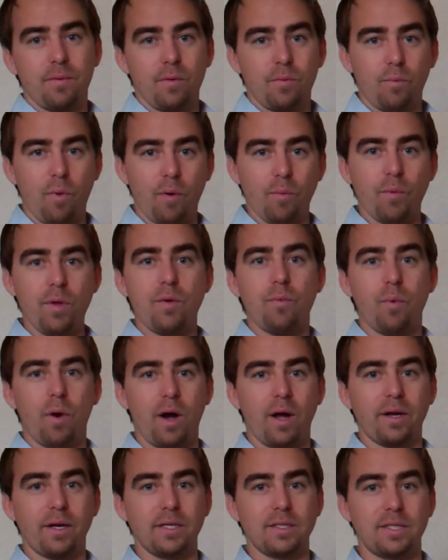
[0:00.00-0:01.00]
What we
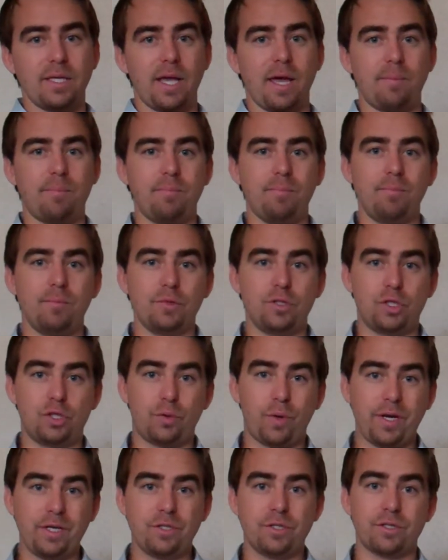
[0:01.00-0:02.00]
want is to get
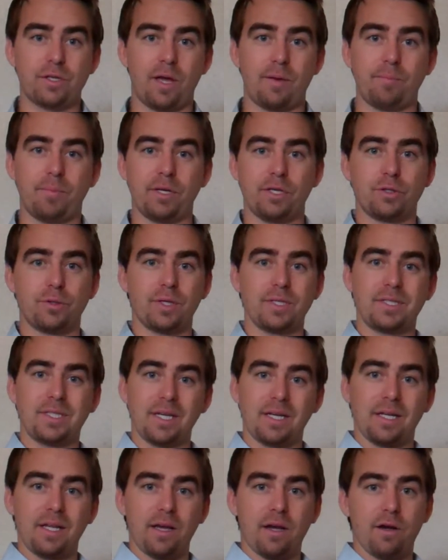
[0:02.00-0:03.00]
strangers on Pinterest to
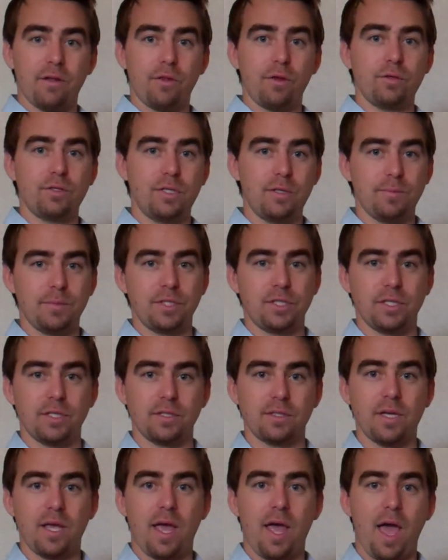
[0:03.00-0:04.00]
click on those
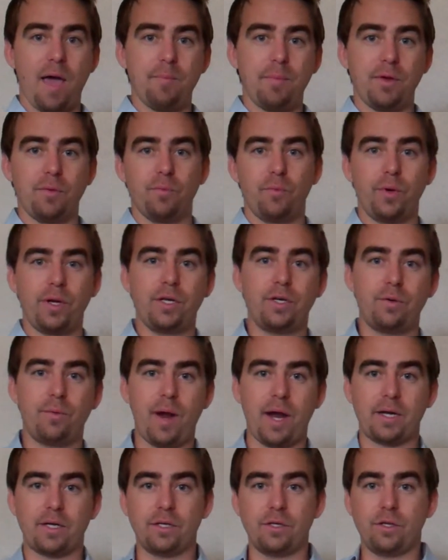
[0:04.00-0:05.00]
images and be
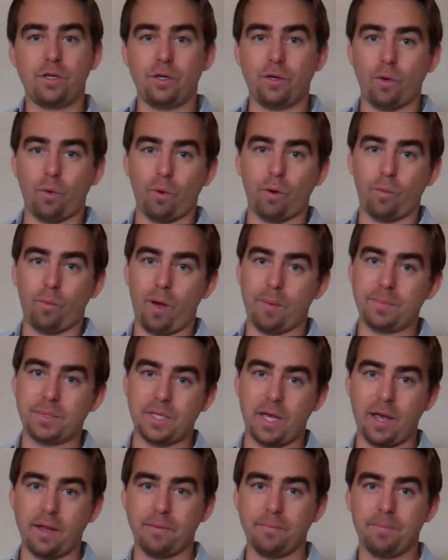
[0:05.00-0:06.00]
redirected to your
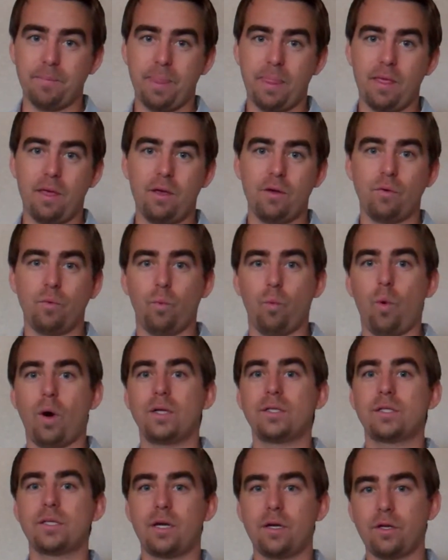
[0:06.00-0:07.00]
website.
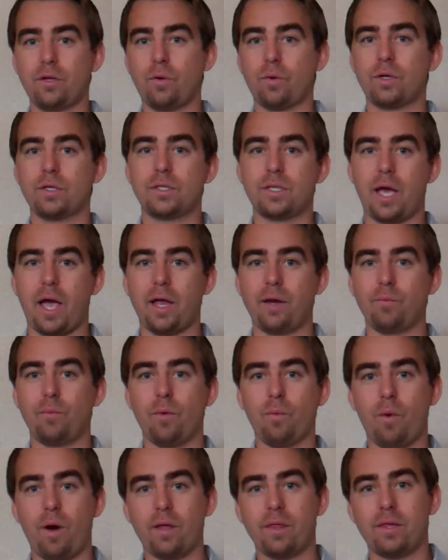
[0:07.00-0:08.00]
Once on your site, we
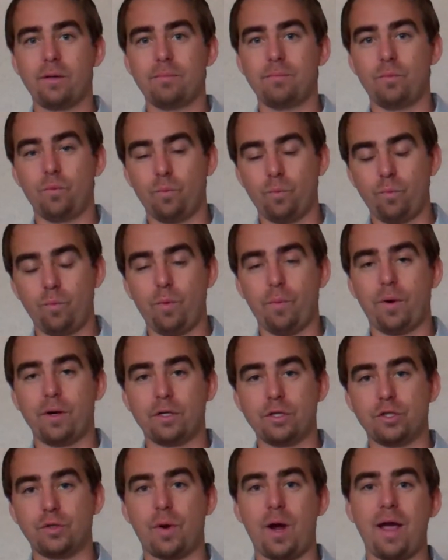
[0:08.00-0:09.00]
want
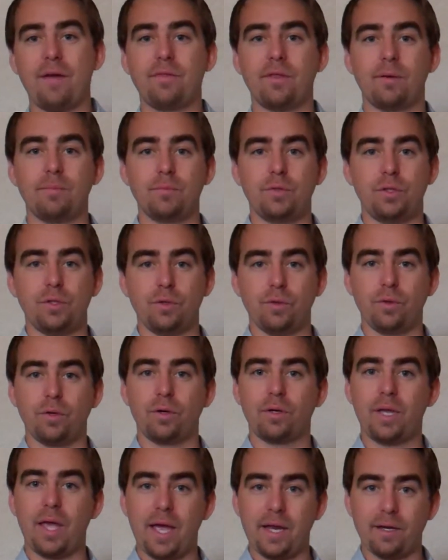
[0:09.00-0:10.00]
to drive them to
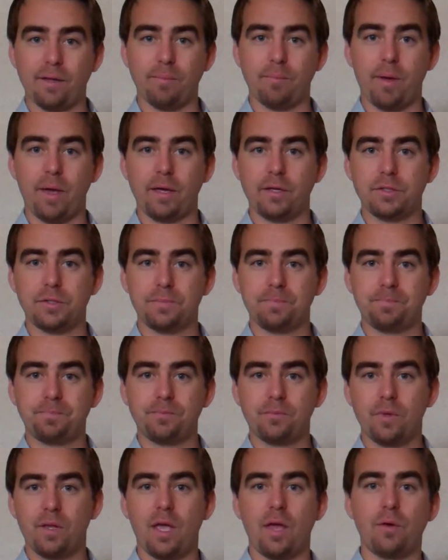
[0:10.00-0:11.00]
your landing page.
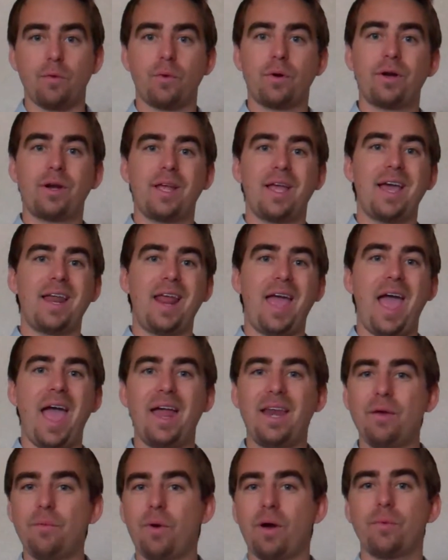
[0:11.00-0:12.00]
In order to get
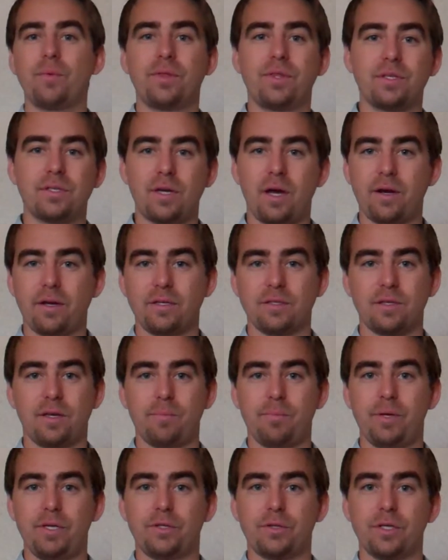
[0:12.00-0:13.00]
anywhere with this audience
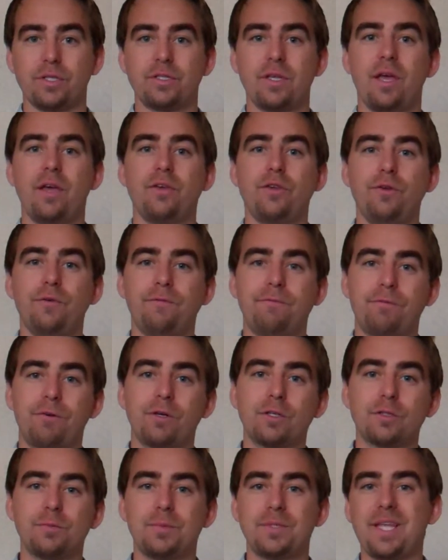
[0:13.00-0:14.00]
on Pinterest, you
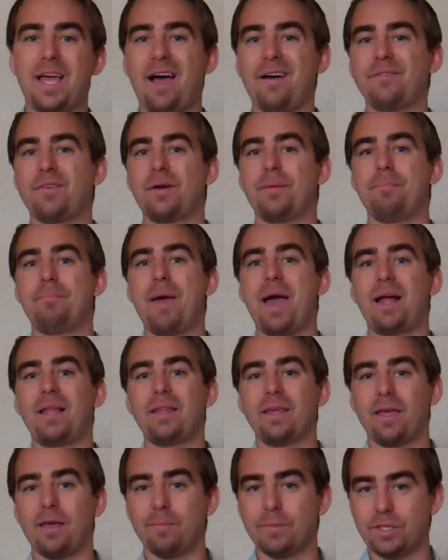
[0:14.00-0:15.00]
first must have
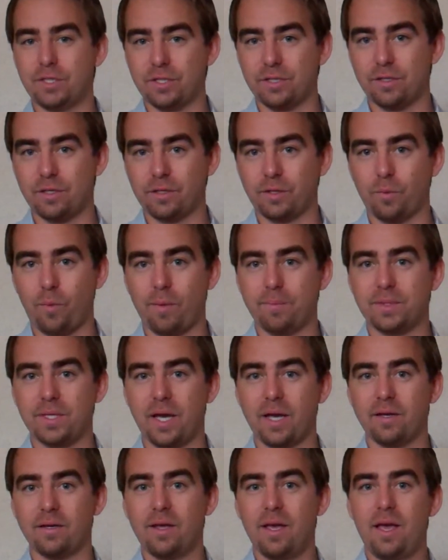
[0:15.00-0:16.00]
compelling images on your
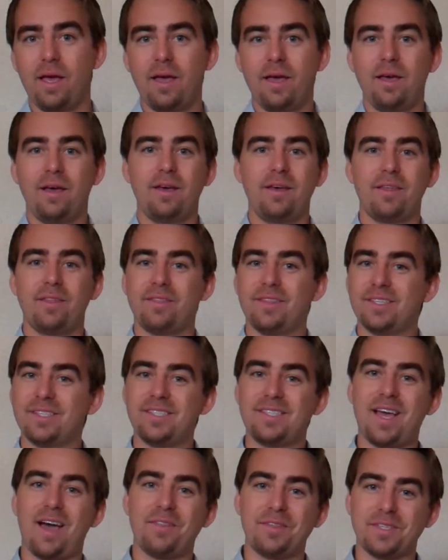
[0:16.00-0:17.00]
website. This
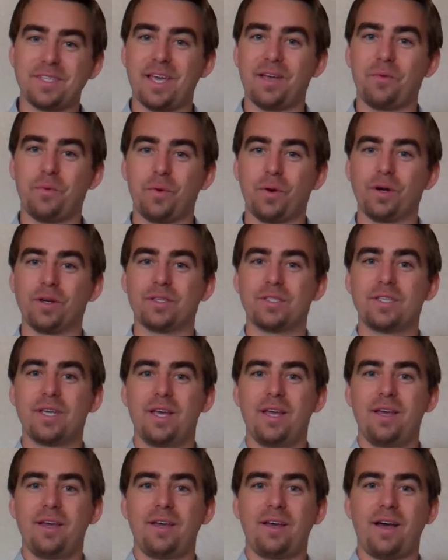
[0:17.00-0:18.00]
is how the site works.
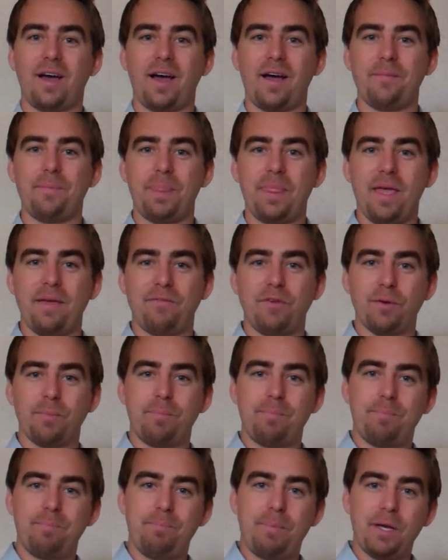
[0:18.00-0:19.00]
If your
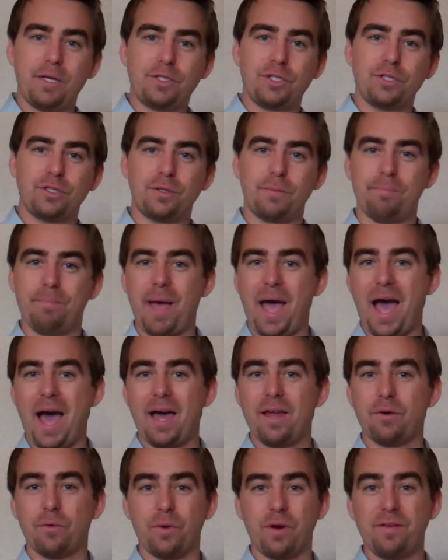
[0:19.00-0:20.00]
pictures are
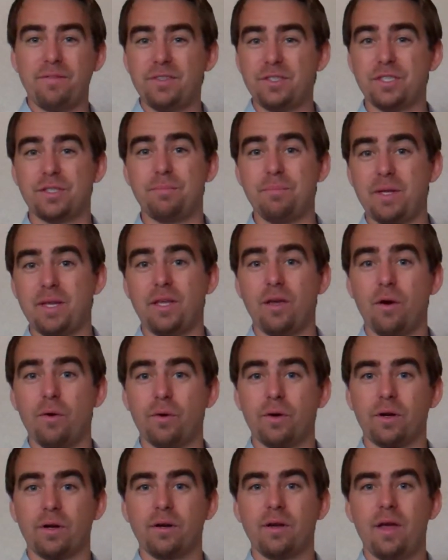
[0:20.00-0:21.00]
bad or even just
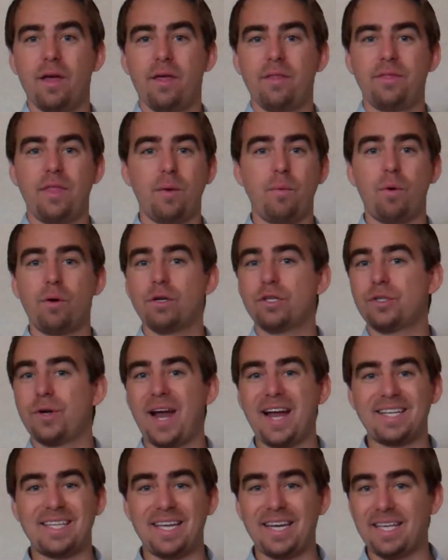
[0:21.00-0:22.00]
mediocre, they won't
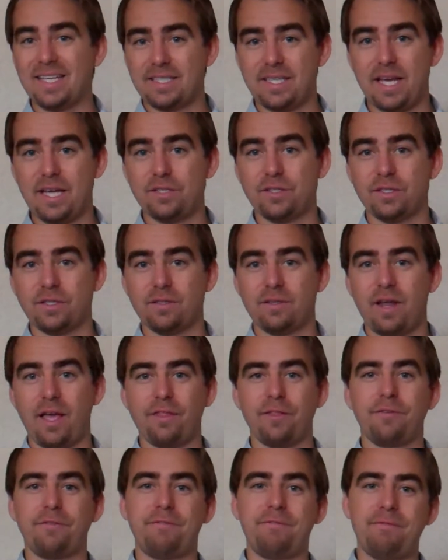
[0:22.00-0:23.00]
attract any attention
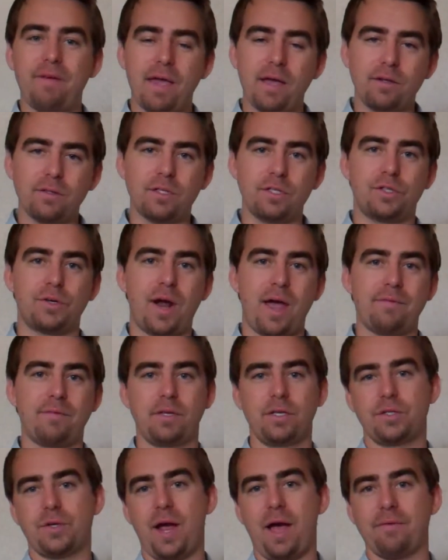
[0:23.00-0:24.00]
and they'll fail to drive
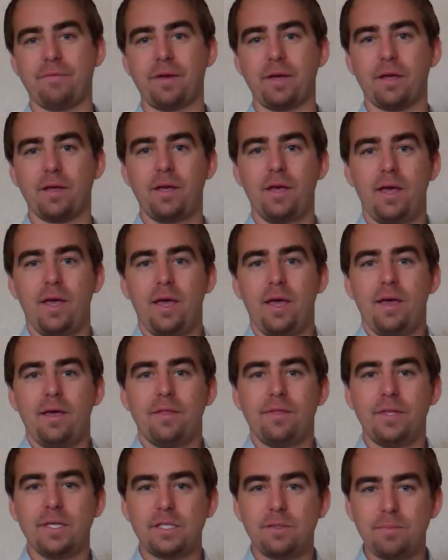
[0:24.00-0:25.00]
any traffic.
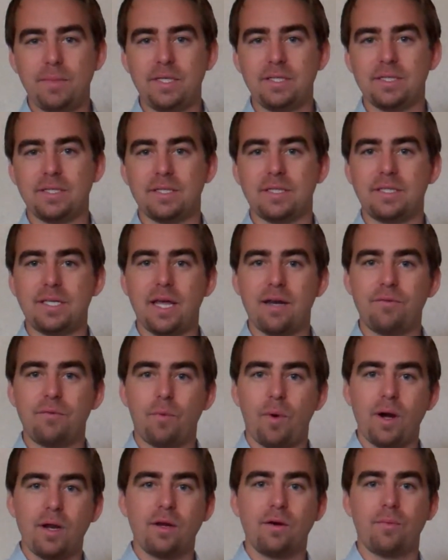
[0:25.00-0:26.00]
This means instead of
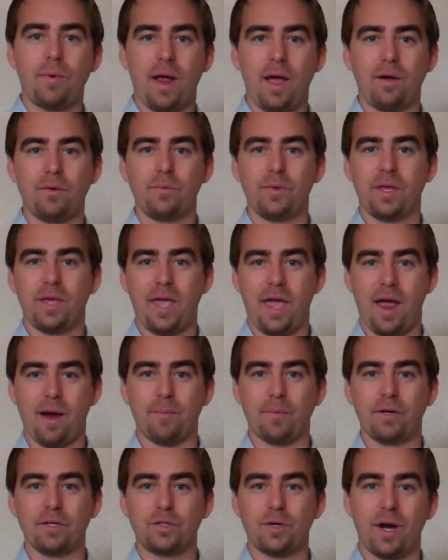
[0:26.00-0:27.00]
running around with a
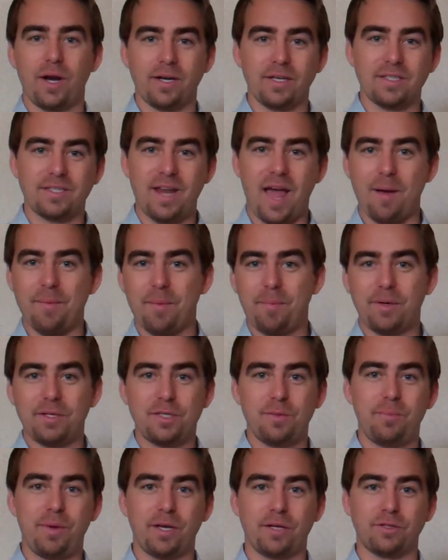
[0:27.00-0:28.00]
camera trying to snap a bunch
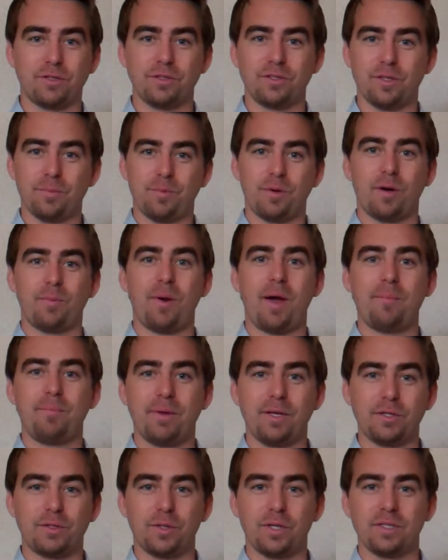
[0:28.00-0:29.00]
of pictures to put up on
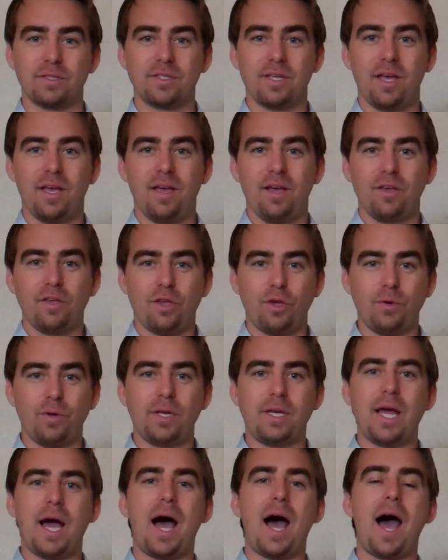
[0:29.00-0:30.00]
Pinterest, you
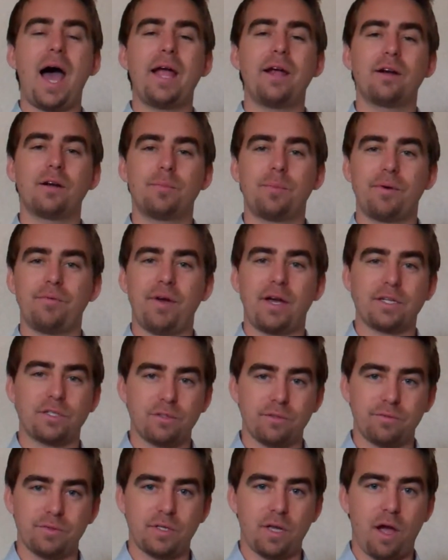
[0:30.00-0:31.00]
need to hire a
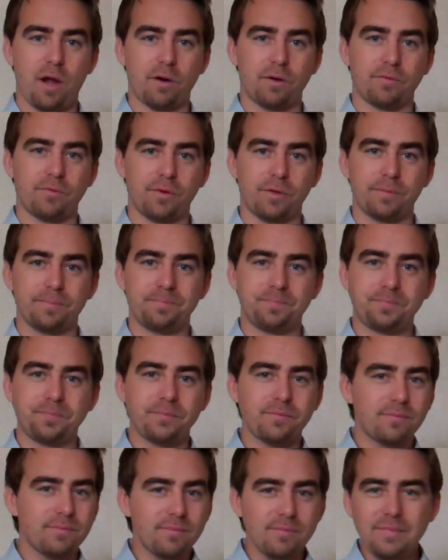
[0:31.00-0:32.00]
professional photographer.
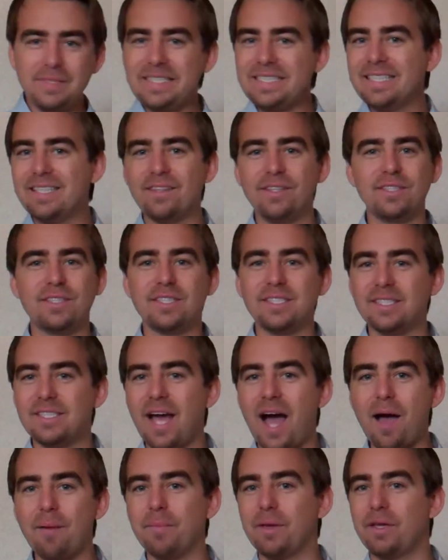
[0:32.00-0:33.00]
This does
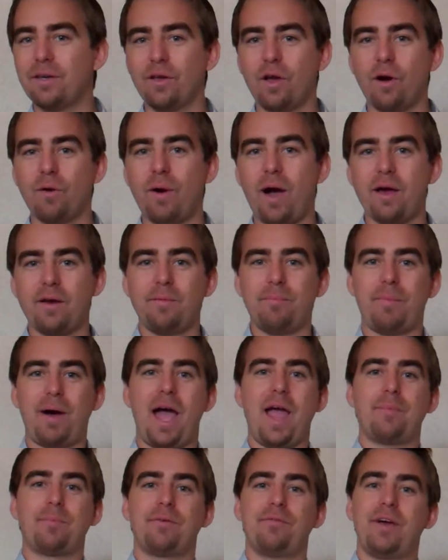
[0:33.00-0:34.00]
not mean go out and
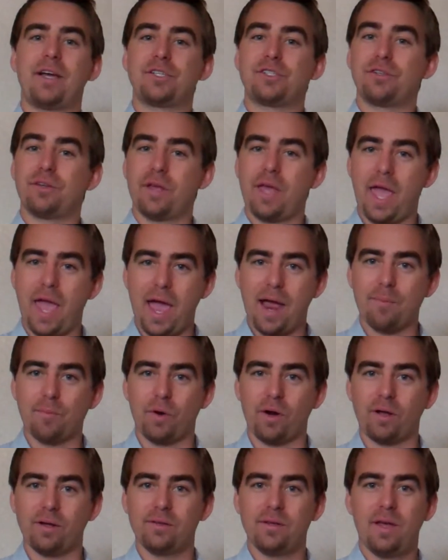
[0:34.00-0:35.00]
buy a professional
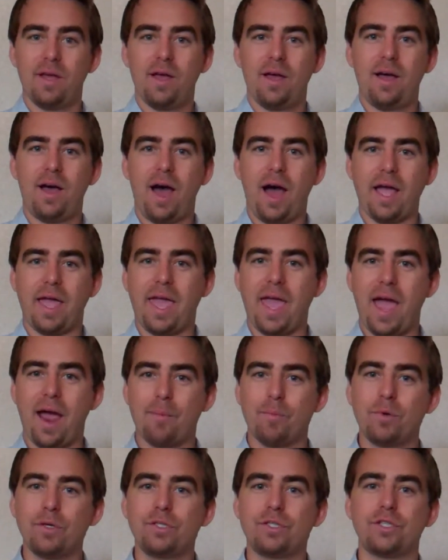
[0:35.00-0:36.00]
camera. A
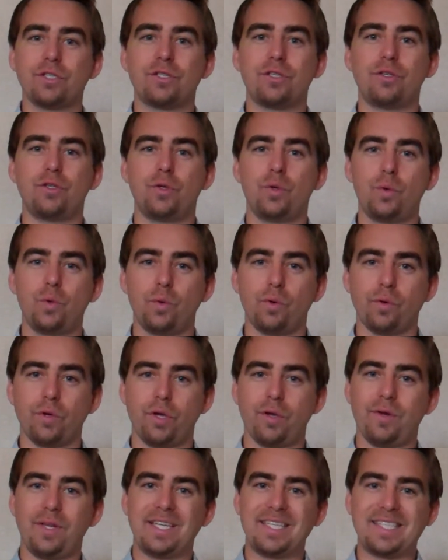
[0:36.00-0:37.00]
camera is just a tool.
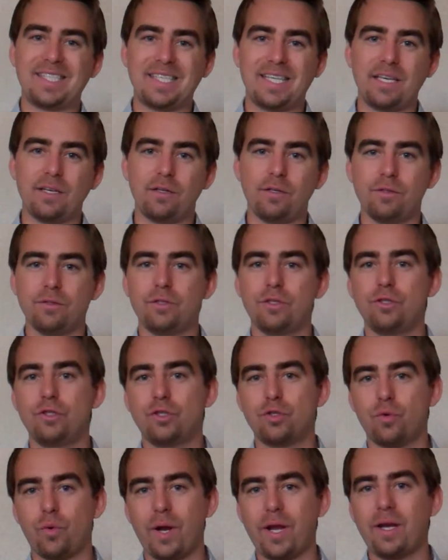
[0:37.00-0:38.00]
You need a skilled,
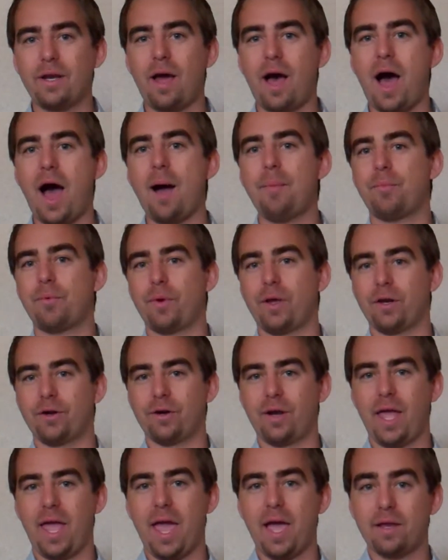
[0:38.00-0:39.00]
trained operator
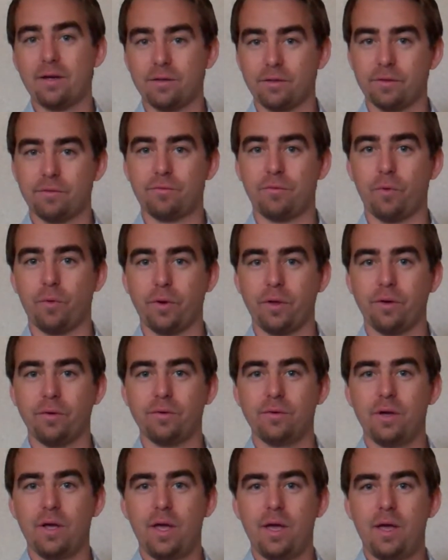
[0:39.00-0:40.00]
to handle it for you.